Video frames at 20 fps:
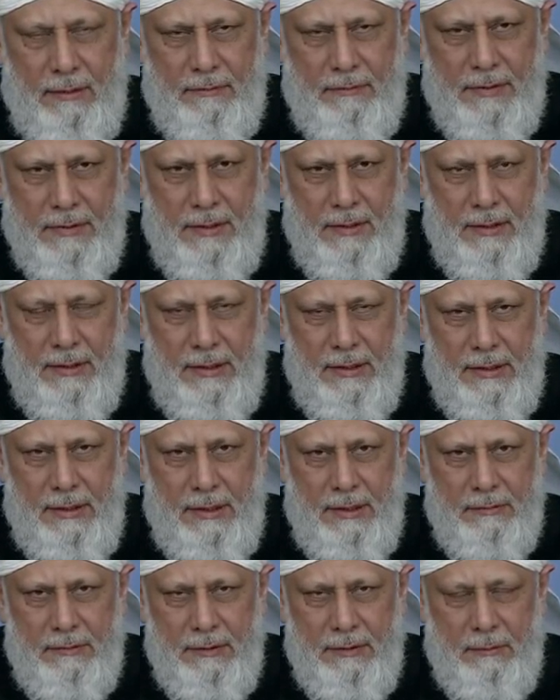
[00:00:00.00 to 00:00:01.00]
that uh,
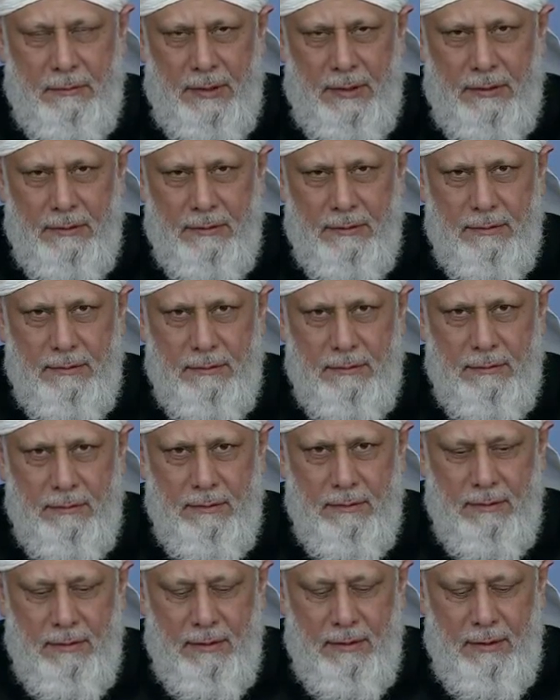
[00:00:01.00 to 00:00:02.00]
some
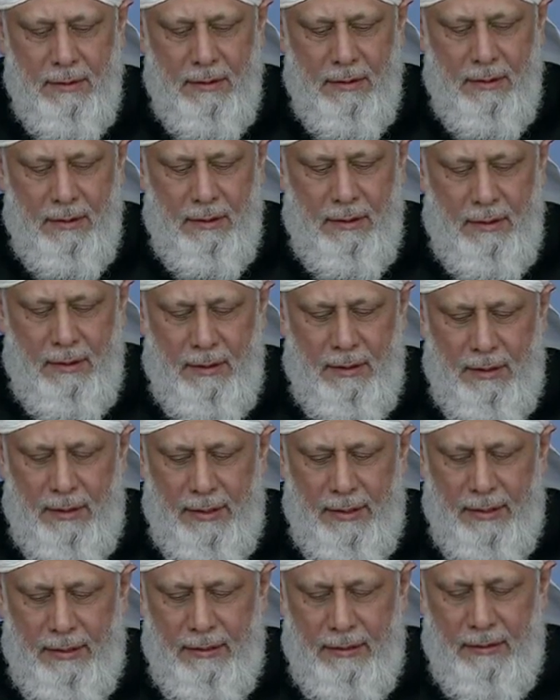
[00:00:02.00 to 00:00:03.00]
terrorist attack uh,
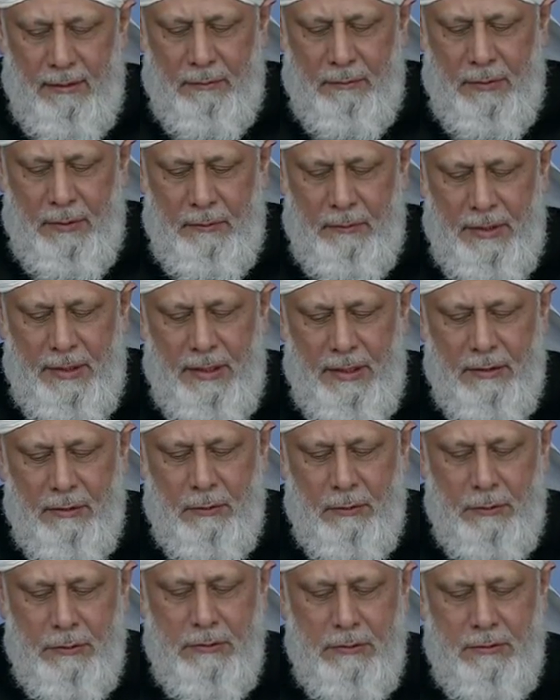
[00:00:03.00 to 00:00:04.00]
can take place here.
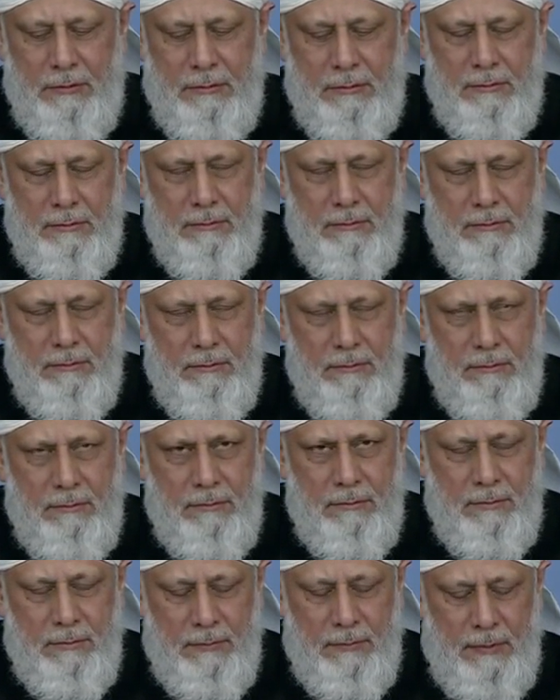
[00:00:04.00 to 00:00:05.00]
So,
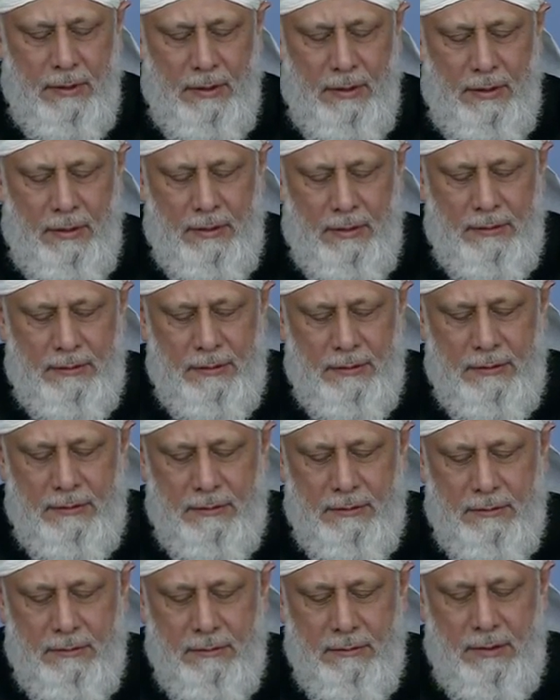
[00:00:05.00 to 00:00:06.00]
therefore,
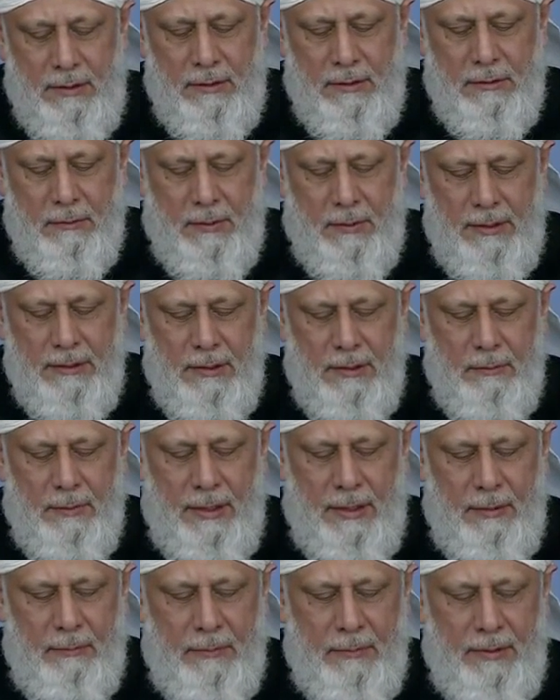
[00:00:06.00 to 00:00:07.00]
First, I
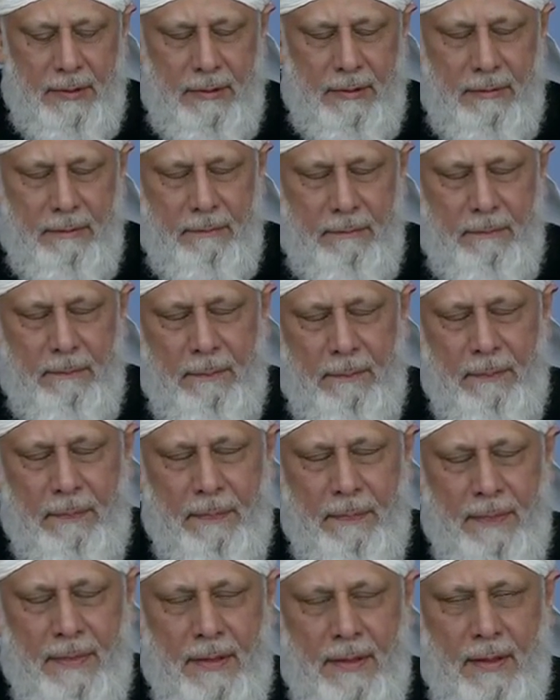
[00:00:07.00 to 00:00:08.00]
decided not to
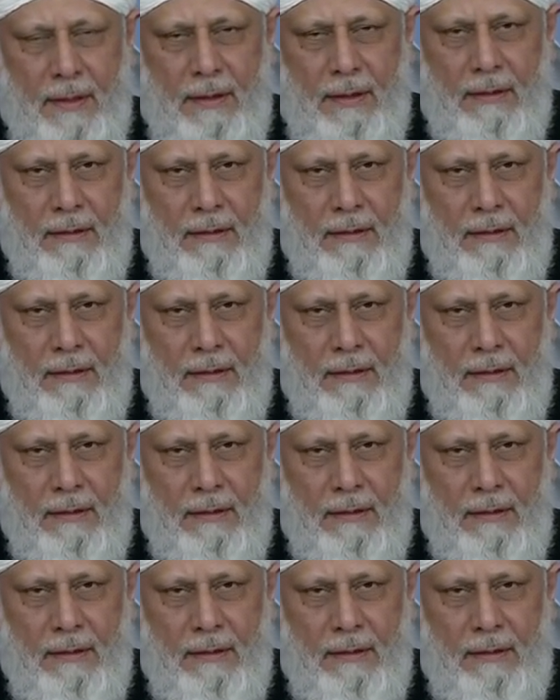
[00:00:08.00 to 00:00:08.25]
come,